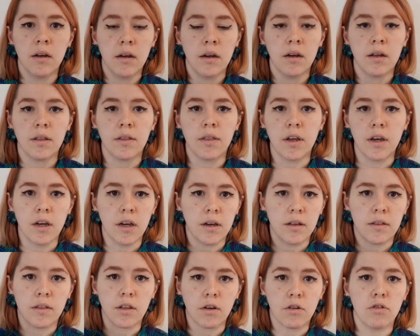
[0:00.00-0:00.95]

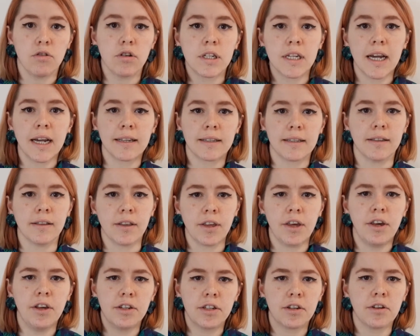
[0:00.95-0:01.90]
the cortex and the
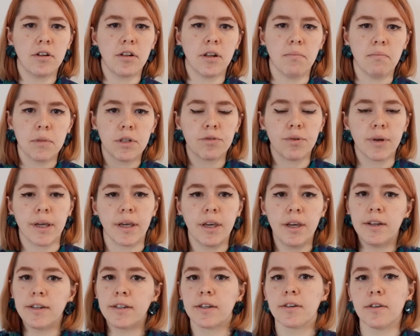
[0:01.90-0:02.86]
cuticle, and between
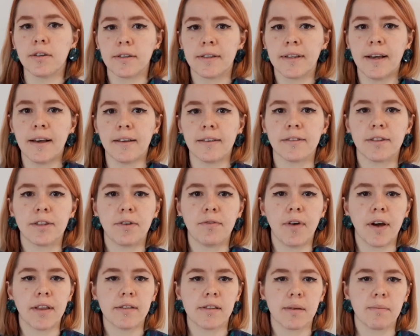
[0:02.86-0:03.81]
cuticle cells, you'll
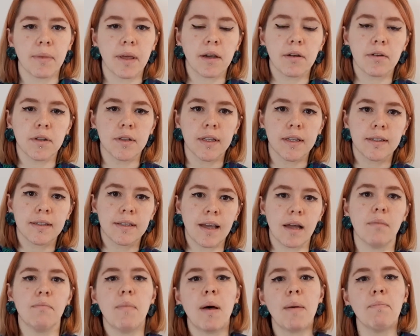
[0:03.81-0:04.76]
find something called the
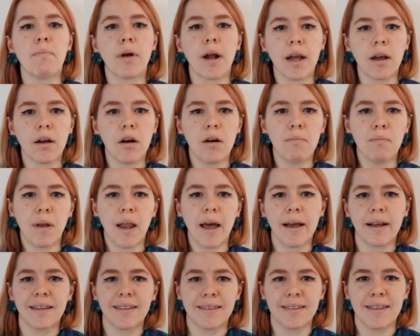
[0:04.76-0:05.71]
cell membrane
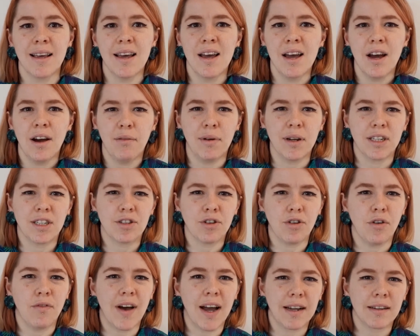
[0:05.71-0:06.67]
complex, which
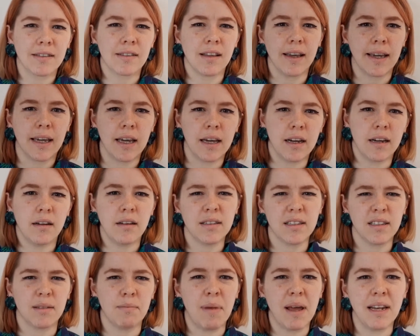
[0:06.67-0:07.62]
sort of acts like a
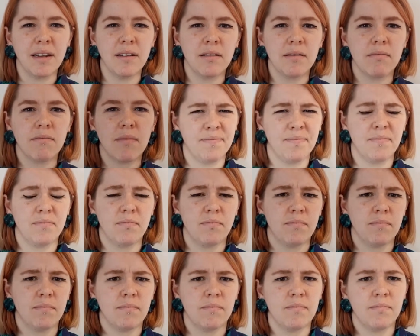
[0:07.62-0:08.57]
cement
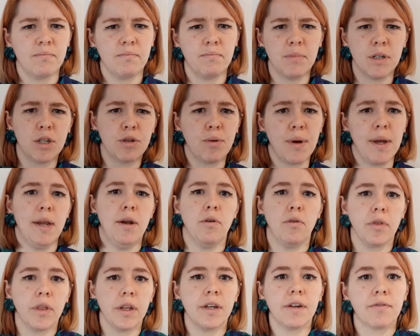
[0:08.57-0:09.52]
between
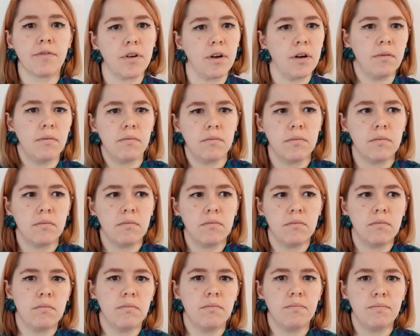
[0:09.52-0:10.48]
all the different
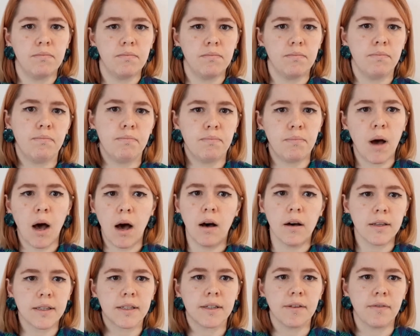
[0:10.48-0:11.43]

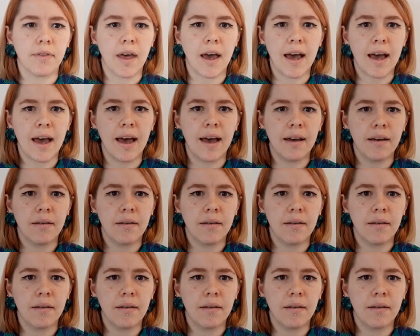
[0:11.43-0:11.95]
parts of the hair.